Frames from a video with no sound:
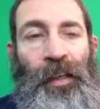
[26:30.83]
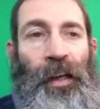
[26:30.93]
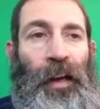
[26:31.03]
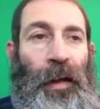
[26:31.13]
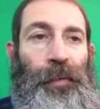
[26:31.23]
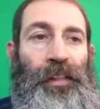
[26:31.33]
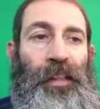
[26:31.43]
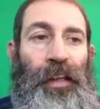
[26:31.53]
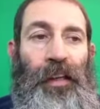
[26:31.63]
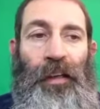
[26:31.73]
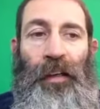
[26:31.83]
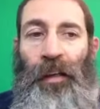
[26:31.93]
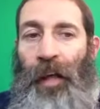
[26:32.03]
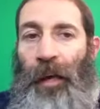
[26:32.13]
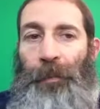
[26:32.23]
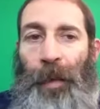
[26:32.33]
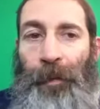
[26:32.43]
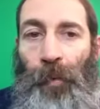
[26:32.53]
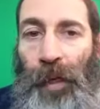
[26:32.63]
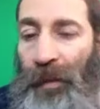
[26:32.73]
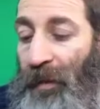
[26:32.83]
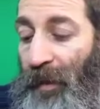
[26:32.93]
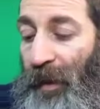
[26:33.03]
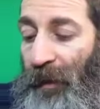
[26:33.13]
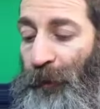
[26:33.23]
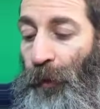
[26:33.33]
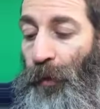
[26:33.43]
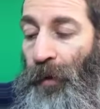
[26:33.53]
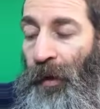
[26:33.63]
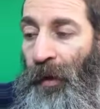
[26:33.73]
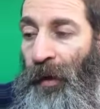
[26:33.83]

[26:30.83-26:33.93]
And I would say uh, a lot of people, weakness is food.